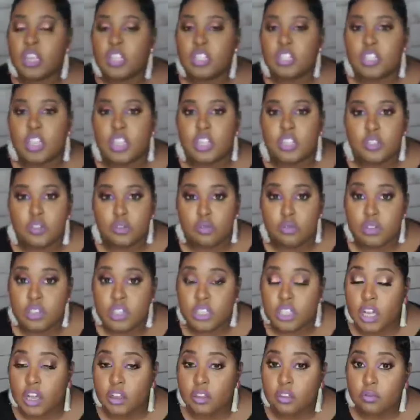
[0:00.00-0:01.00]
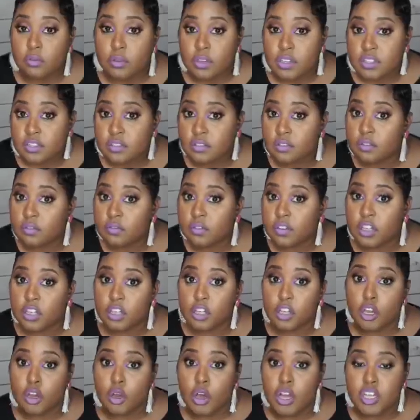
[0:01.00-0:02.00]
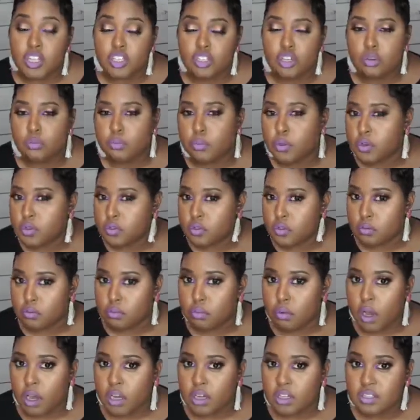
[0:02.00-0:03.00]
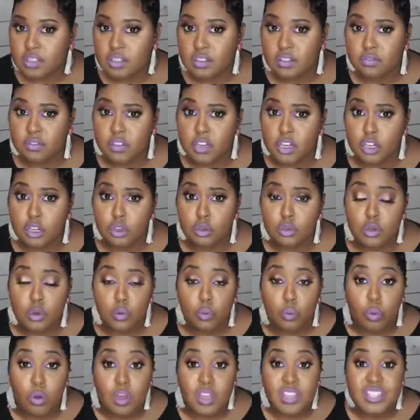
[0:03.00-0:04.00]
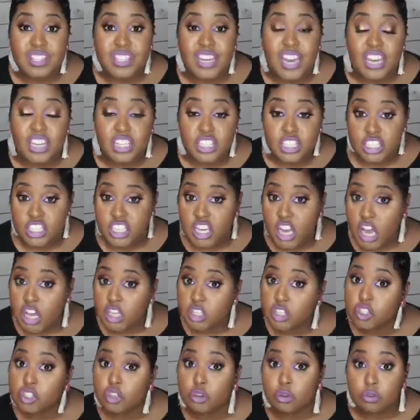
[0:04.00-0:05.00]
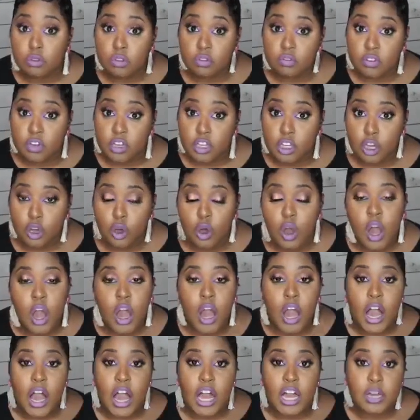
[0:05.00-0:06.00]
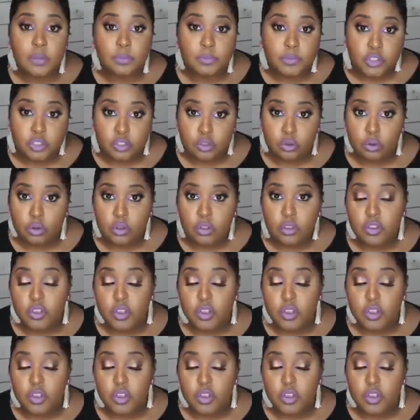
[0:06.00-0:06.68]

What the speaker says: Stay tuned, check out the rest of the video. I showed most of the products in the video, and the ones that I did not show in the video, I'm showing